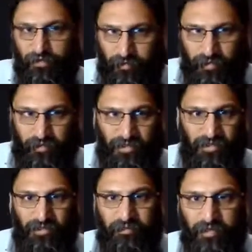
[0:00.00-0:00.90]
we'll put it
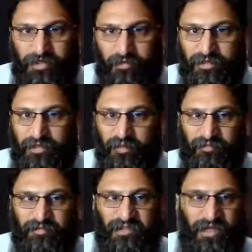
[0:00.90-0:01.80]
on the PHWC
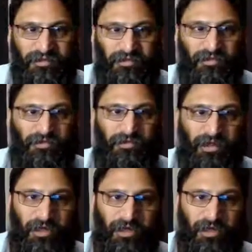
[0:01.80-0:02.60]
website soon.